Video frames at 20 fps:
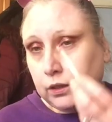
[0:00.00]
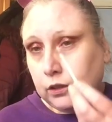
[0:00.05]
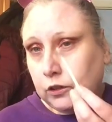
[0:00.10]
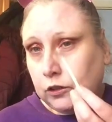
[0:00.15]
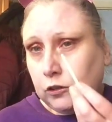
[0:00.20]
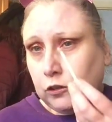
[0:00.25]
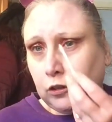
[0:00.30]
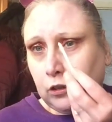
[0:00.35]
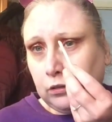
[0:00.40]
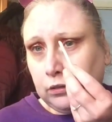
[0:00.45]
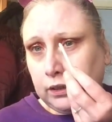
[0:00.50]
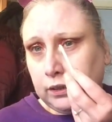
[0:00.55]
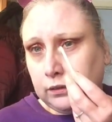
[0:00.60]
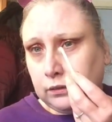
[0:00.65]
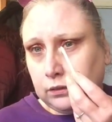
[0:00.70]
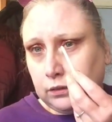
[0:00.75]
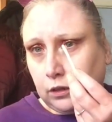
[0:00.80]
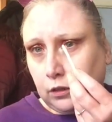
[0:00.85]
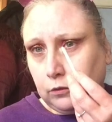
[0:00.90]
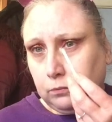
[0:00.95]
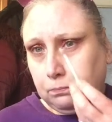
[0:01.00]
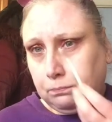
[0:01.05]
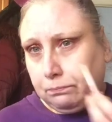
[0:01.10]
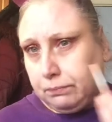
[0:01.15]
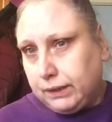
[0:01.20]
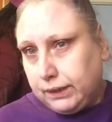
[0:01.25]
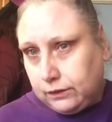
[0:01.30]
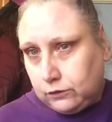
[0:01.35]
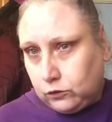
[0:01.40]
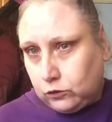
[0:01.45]
You don't need to go
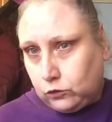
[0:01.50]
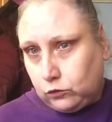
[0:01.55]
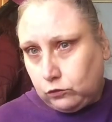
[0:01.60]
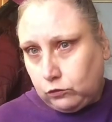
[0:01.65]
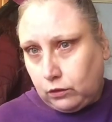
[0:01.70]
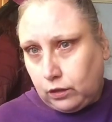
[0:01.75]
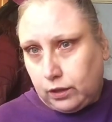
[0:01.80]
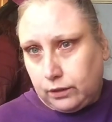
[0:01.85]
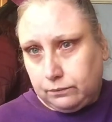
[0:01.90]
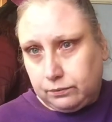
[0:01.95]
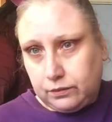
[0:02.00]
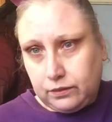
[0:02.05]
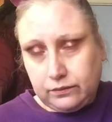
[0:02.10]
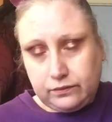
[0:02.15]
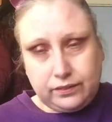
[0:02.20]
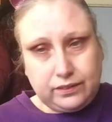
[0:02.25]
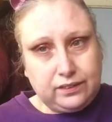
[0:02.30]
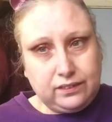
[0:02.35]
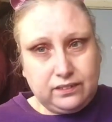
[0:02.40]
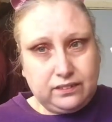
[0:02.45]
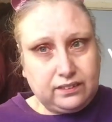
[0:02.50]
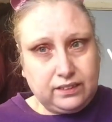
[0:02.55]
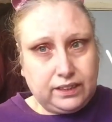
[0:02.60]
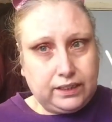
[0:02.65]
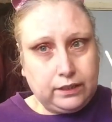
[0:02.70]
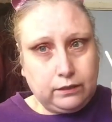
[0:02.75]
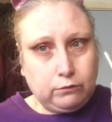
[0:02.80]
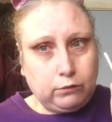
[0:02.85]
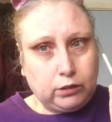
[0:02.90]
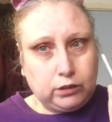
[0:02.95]
big stripes of
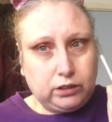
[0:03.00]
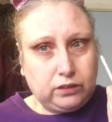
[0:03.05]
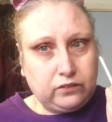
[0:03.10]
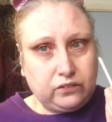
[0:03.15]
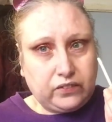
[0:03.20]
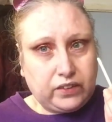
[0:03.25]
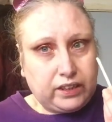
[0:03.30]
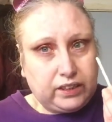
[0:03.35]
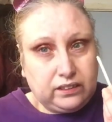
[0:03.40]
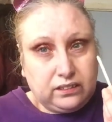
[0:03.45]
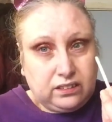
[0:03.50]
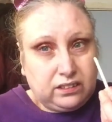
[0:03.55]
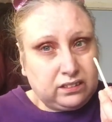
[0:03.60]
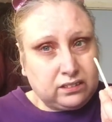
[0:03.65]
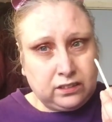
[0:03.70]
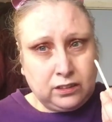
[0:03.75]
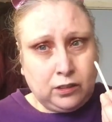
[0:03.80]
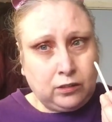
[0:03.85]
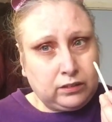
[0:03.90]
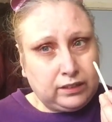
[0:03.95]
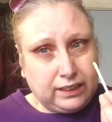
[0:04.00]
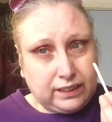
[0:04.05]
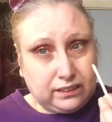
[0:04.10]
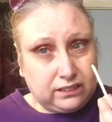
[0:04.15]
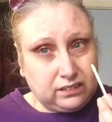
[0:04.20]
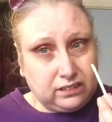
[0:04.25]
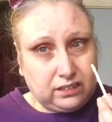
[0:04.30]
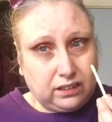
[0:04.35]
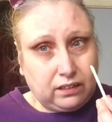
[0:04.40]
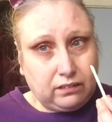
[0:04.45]
concealer on your face. It's not
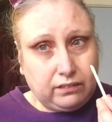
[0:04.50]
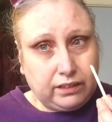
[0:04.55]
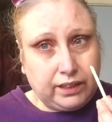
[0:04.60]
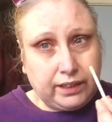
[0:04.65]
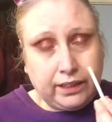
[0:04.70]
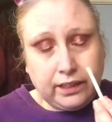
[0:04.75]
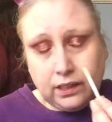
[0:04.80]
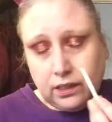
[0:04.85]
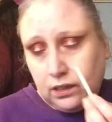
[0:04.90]
necessary.